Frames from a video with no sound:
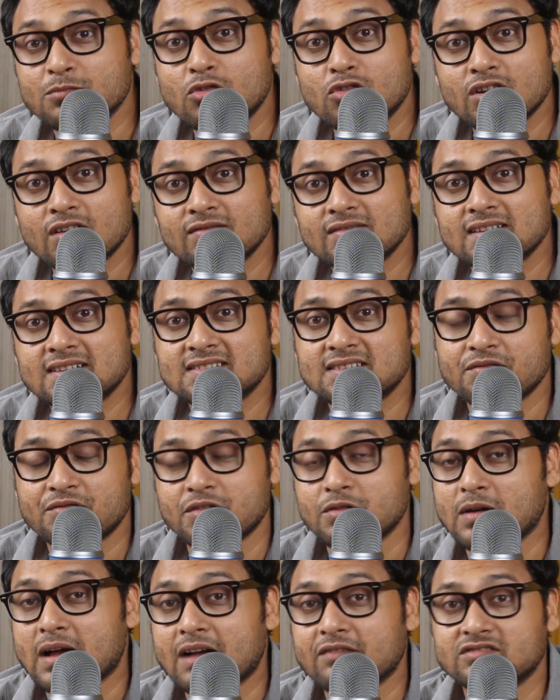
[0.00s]
more on this
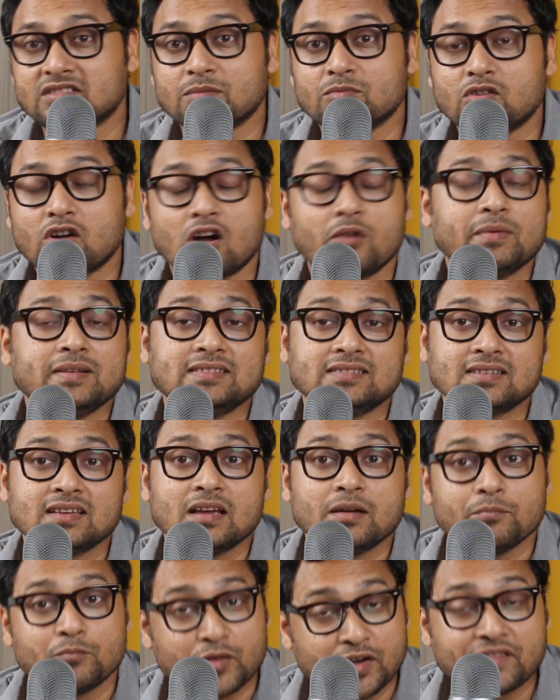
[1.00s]
if you have some comments
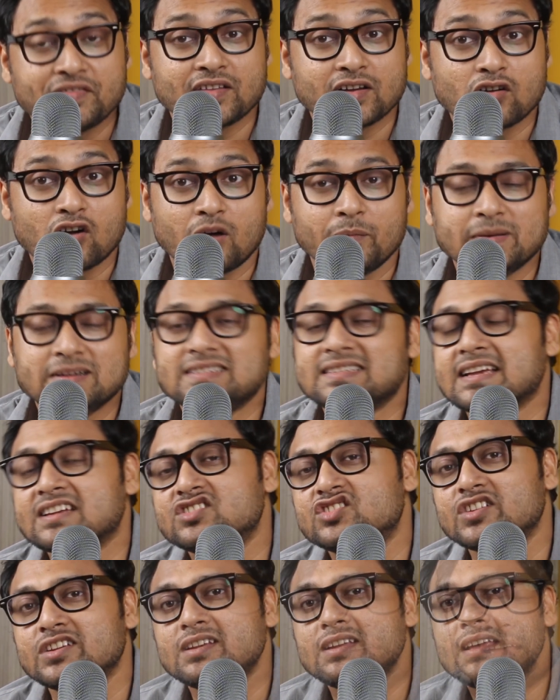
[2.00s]
put in the comment
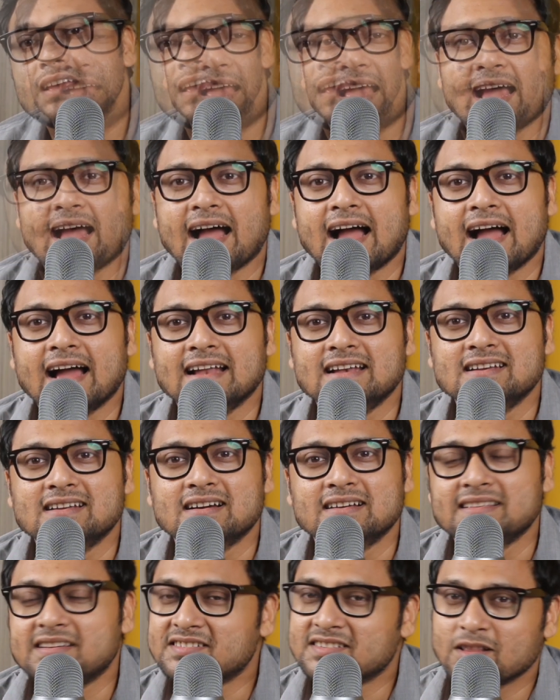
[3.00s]
section
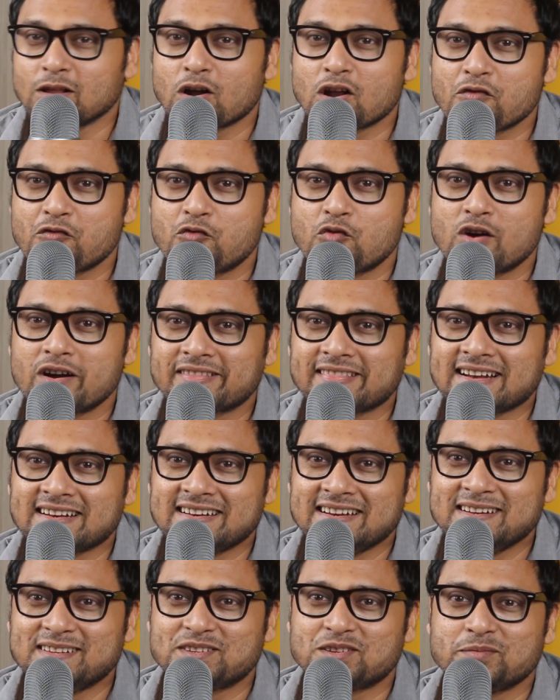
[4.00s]
and there's a lot of work
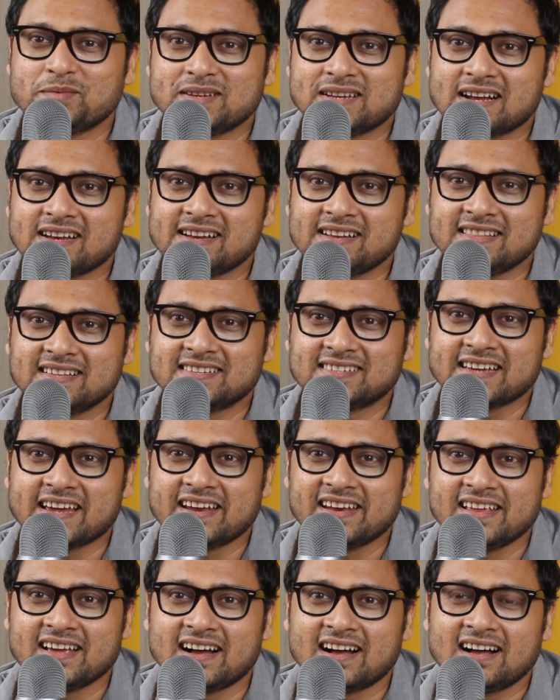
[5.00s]
that needs to be done in this
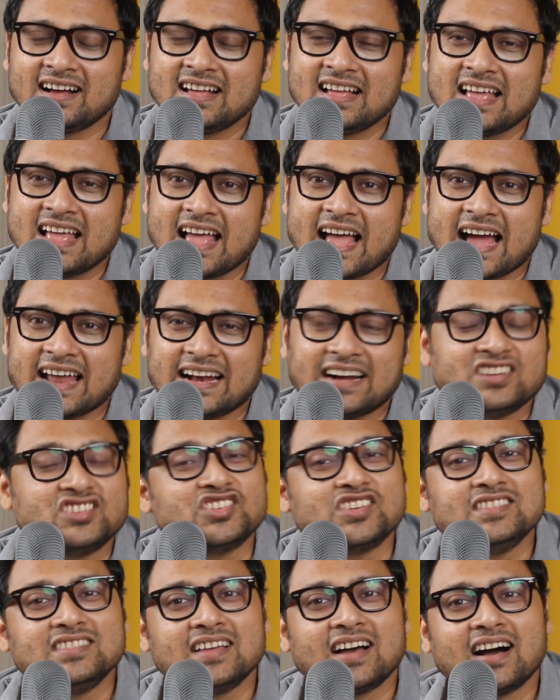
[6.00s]
area and
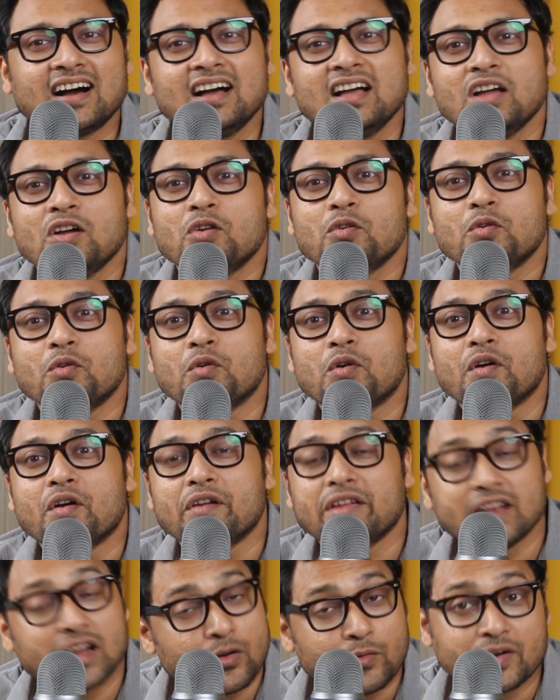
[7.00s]
at cheenta
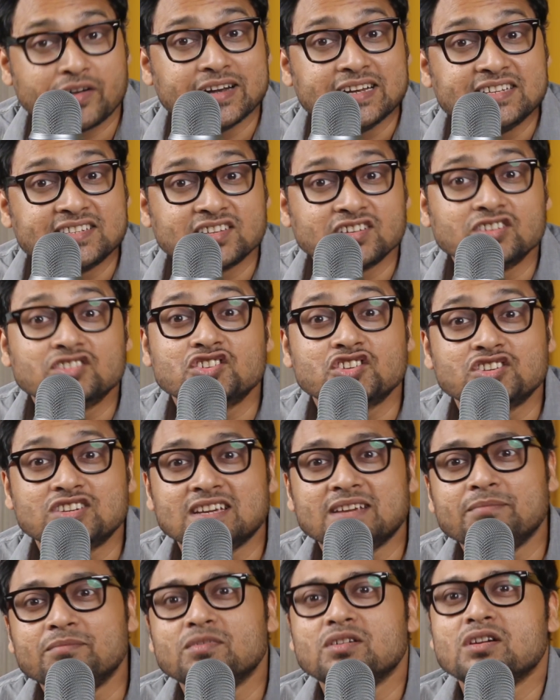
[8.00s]
in our research
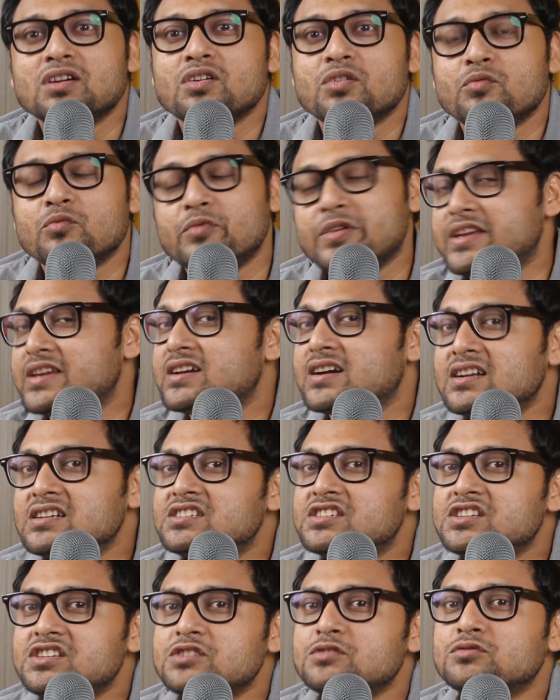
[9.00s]
team, we
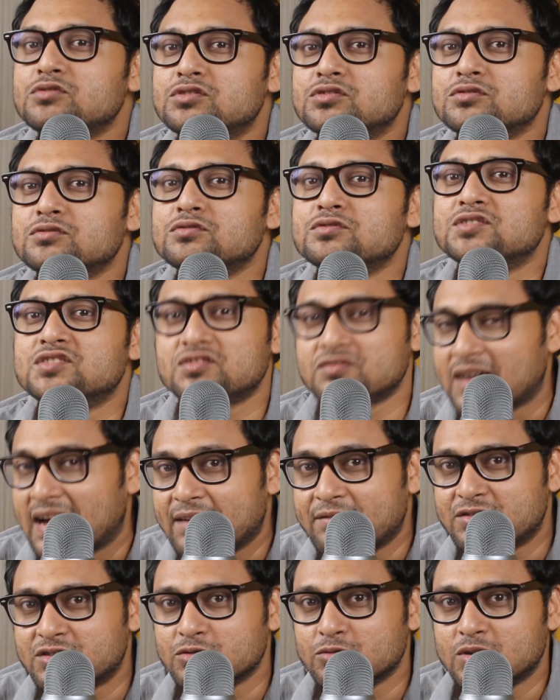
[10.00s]
continue to
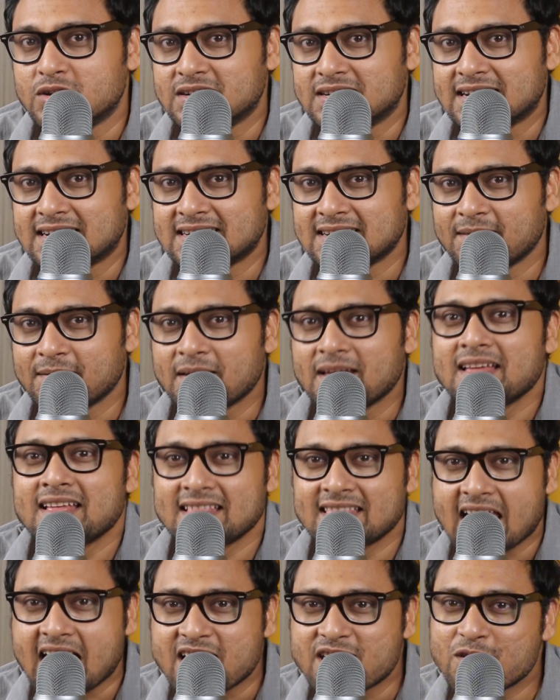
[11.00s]
strive toward it.
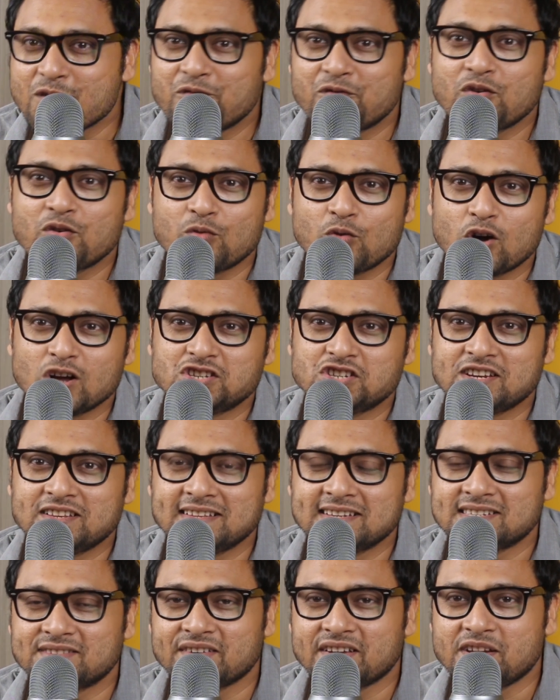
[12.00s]
Thank you for
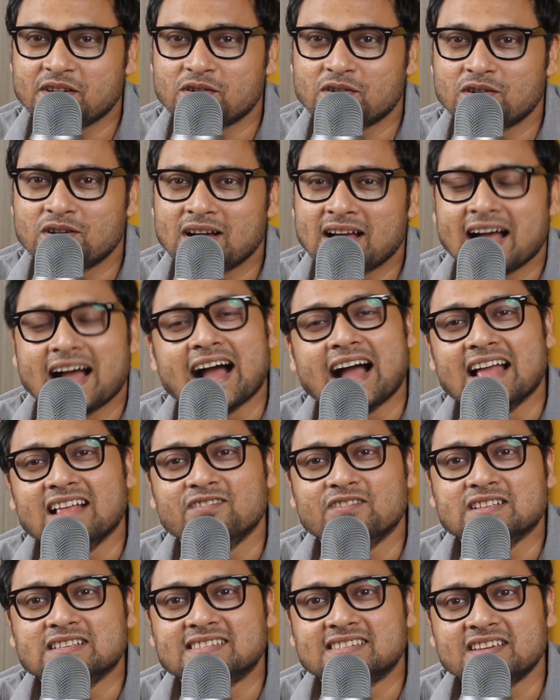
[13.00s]
watching this video.
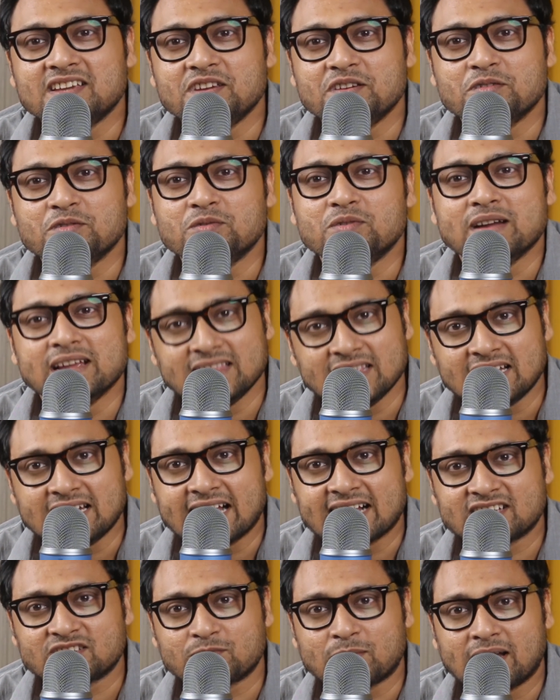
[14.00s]
I will see you in the
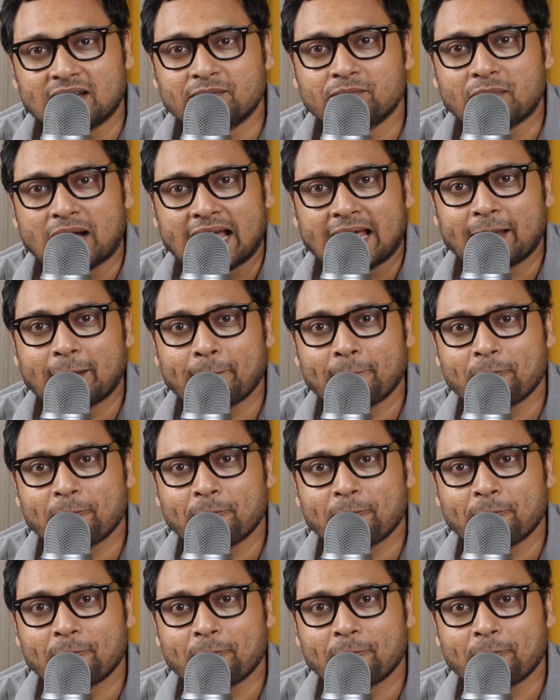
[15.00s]
next one. Bye.